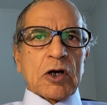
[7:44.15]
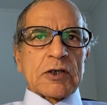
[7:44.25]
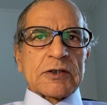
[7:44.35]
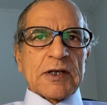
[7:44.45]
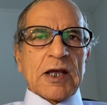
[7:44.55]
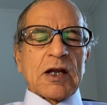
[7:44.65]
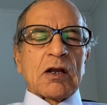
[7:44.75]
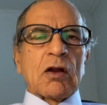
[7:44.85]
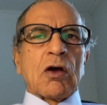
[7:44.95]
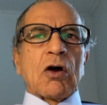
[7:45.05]
its
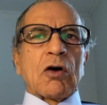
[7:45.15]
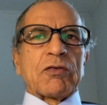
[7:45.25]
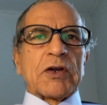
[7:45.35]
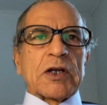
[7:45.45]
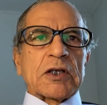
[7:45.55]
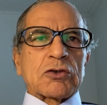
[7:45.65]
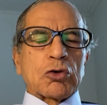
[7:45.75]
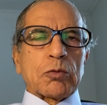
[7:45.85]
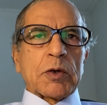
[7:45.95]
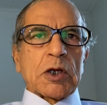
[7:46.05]
sin of eating
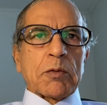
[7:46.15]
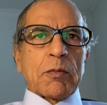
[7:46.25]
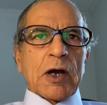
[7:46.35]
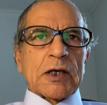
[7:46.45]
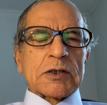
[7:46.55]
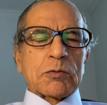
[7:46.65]
so many mice,